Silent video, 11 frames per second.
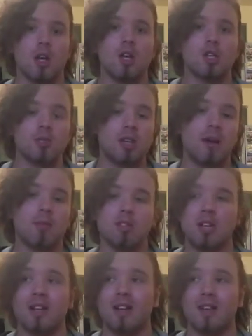Sometimes
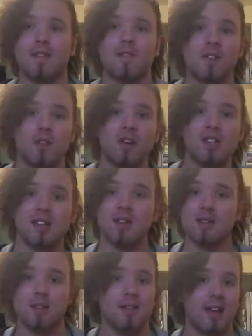I like to have 3
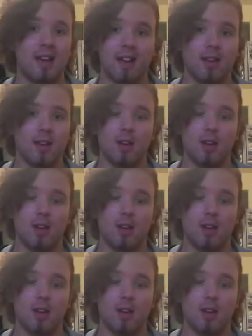scents a day,